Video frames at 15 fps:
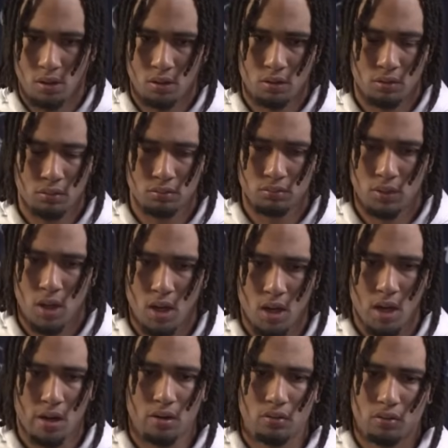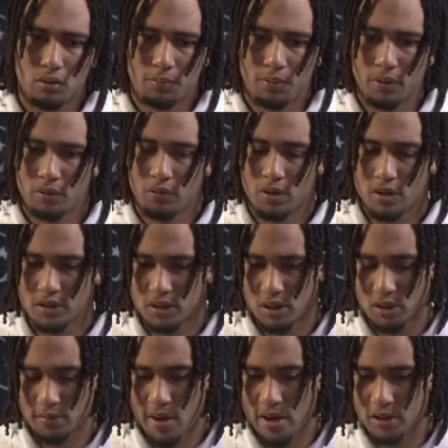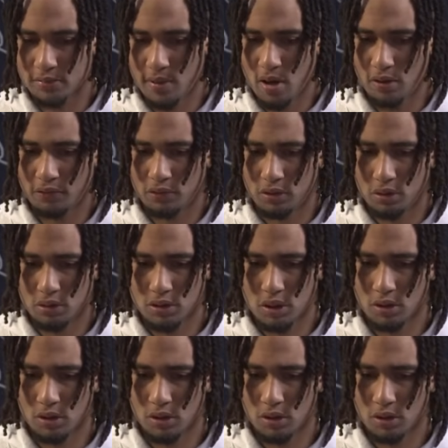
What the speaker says: as a leader? I don't want to put words in anybody's mouth, you know.